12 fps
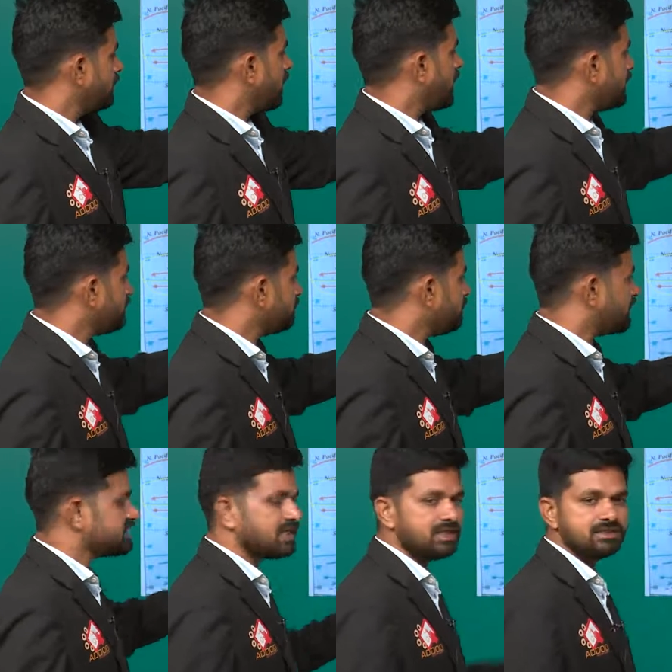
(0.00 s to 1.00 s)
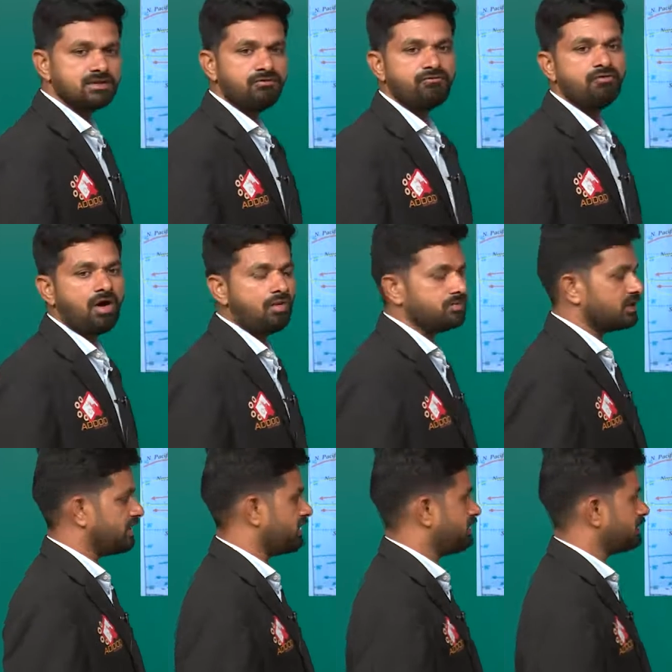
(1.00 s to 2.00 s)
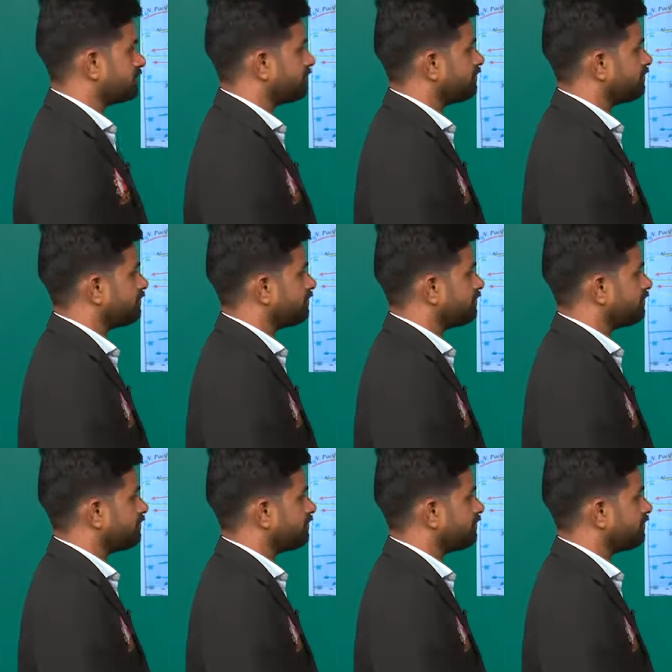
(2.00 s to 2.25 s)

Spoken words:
and Brazil is a warm current.